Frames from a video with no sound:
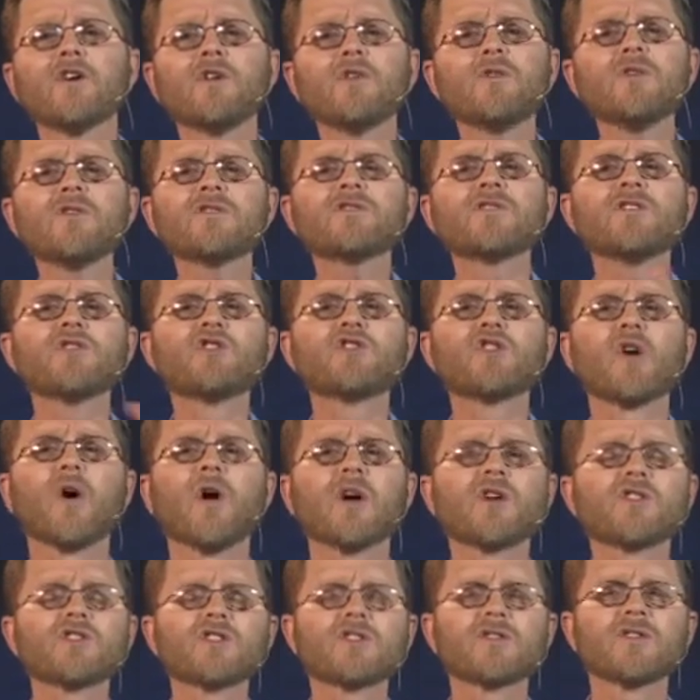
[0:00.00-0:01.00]
who's in
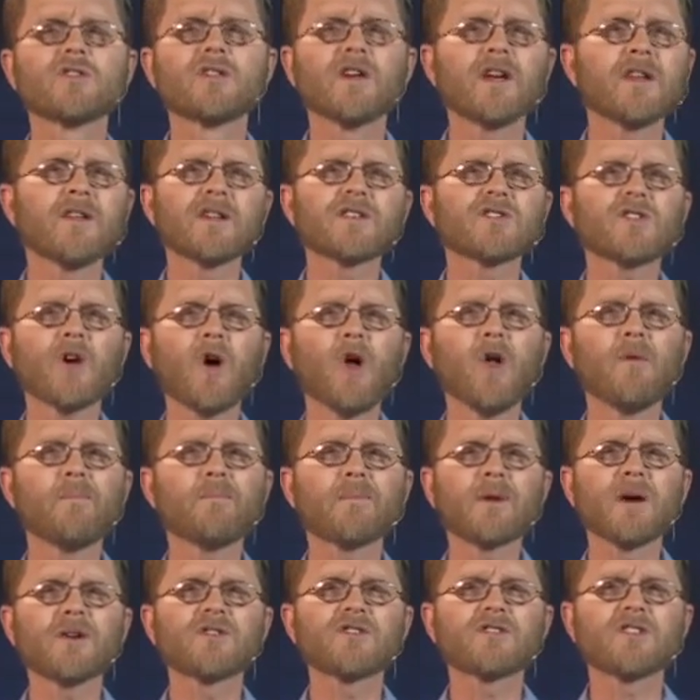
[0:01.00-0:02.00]
charge in this whole
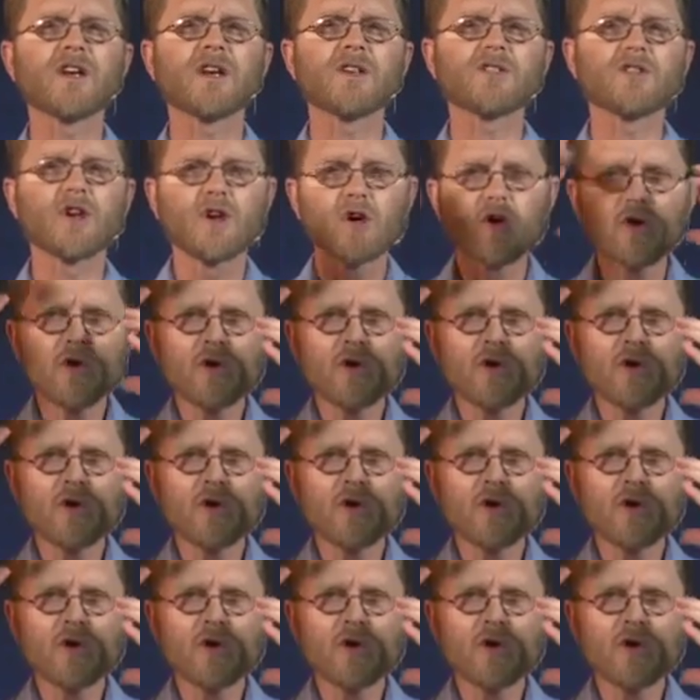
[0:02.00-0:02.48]
process.